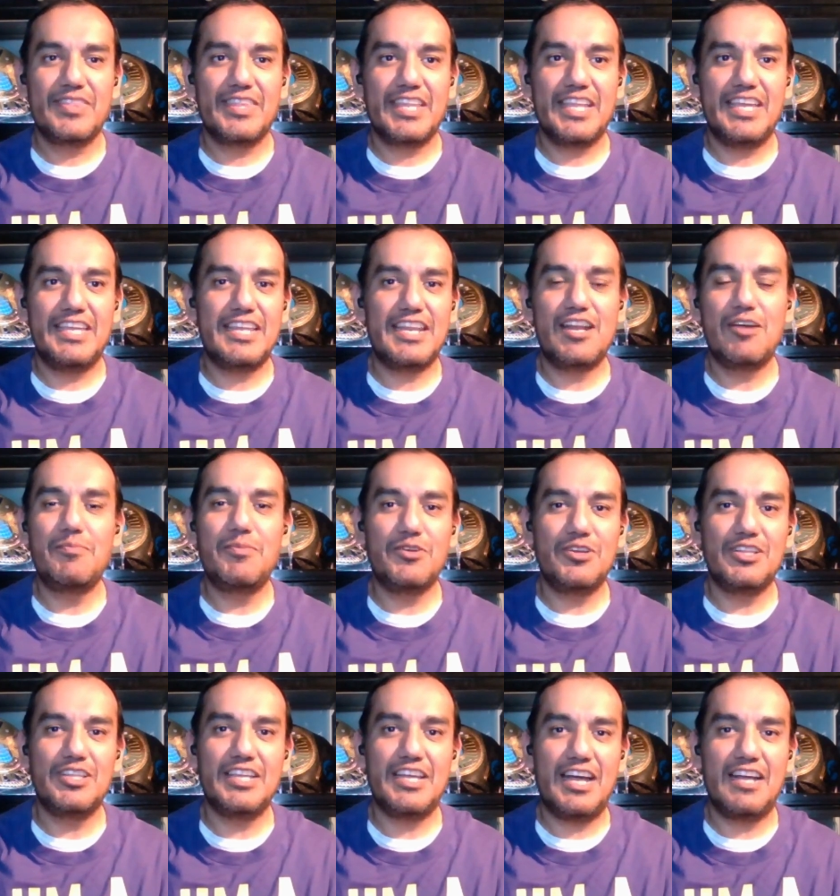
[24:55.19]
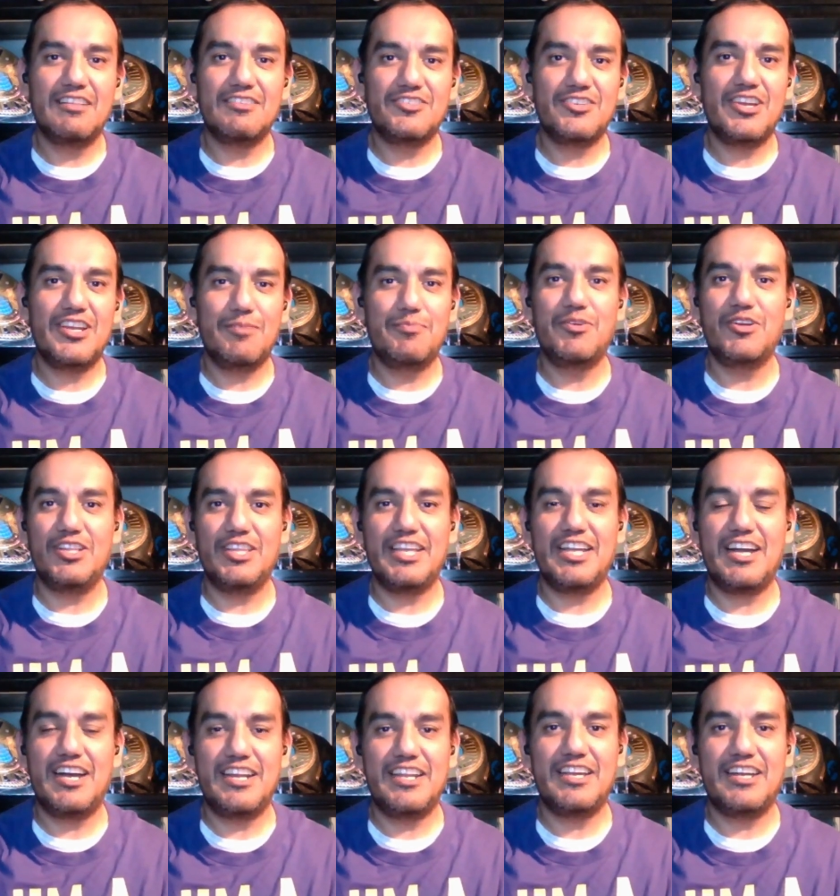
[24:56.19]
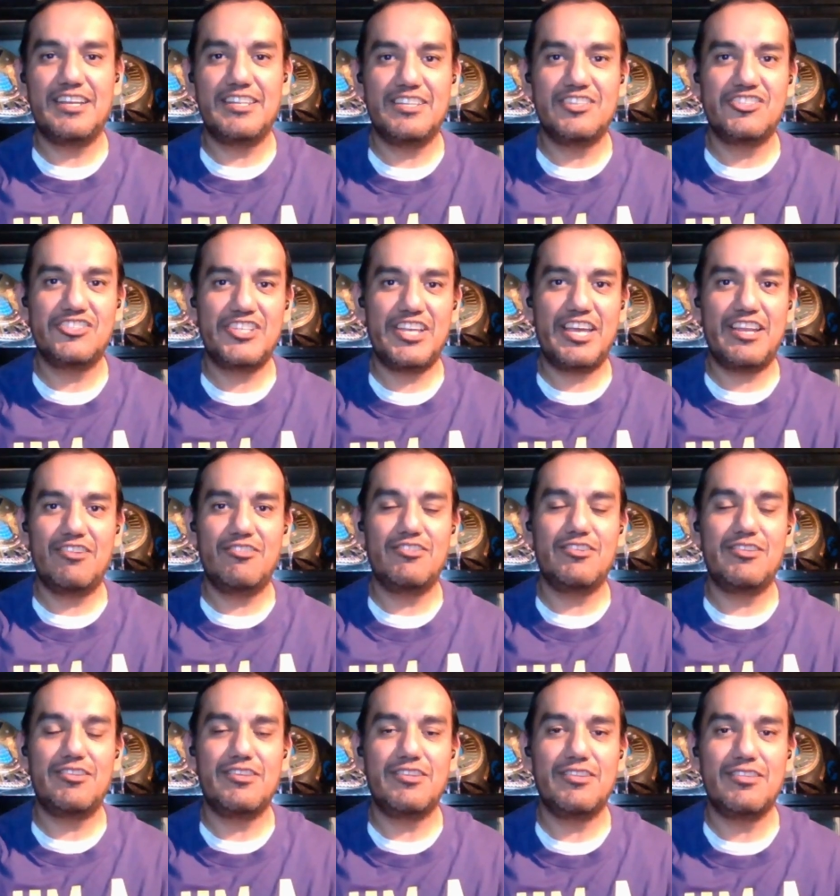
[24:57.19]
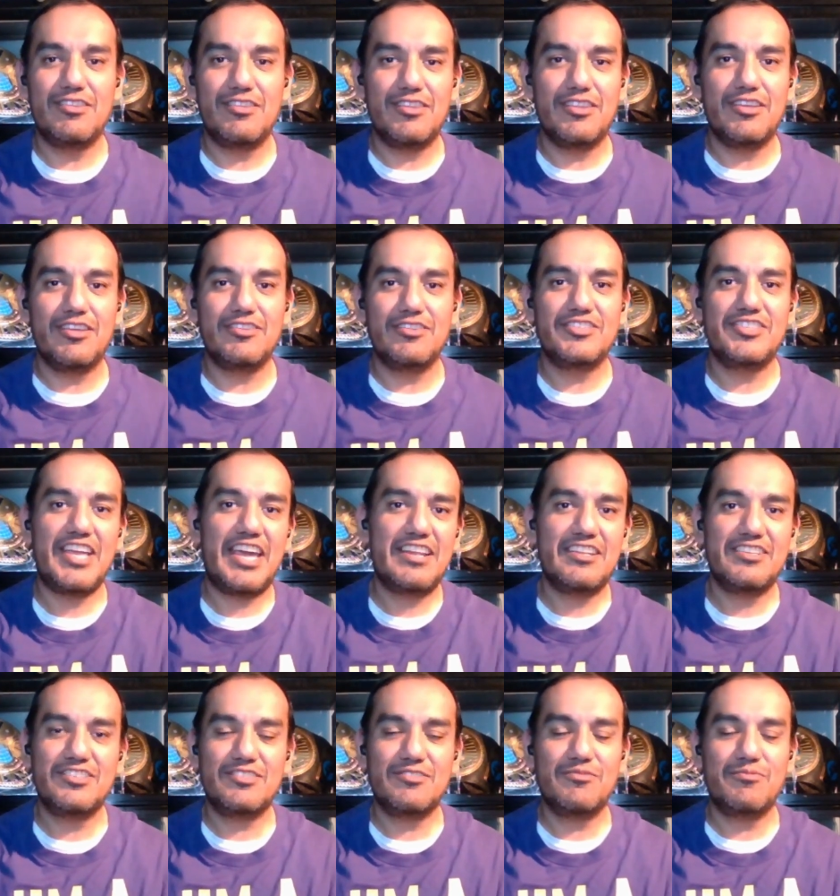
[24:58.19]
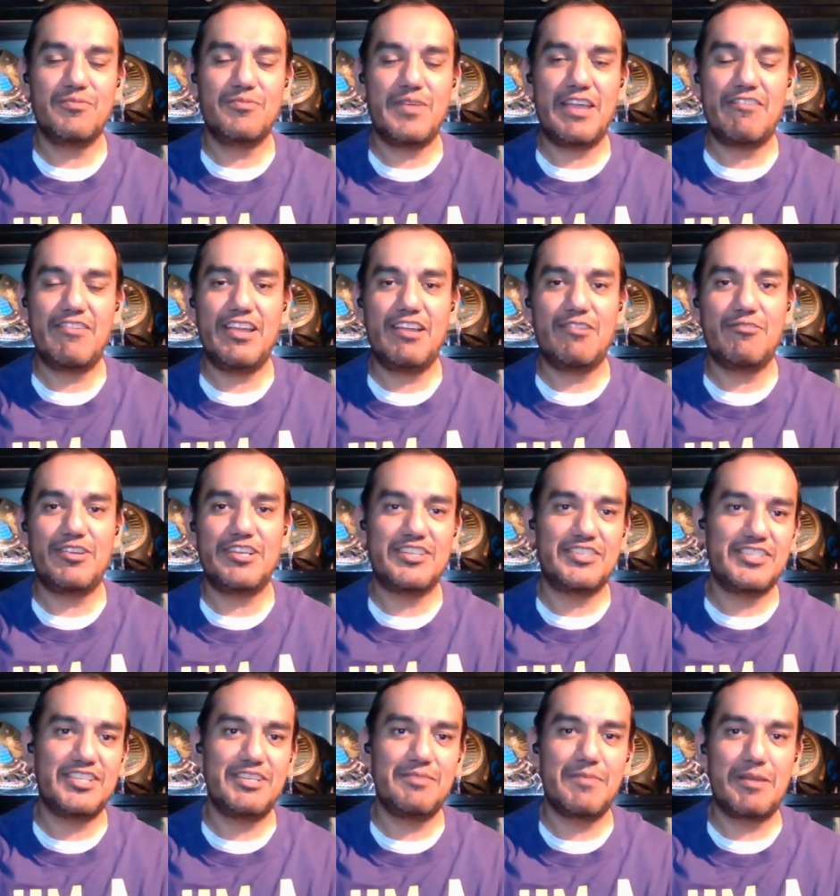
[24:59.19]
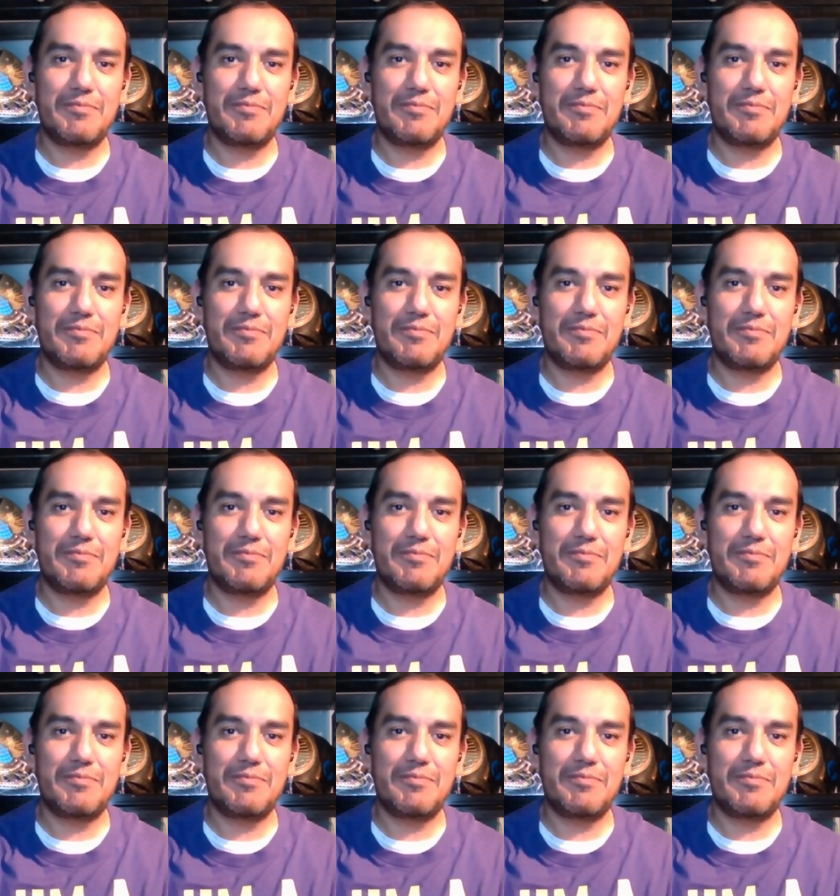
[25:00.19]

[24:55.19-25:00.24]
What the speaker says: And then I'll try to put a link on it on this channel in the status area where you can see my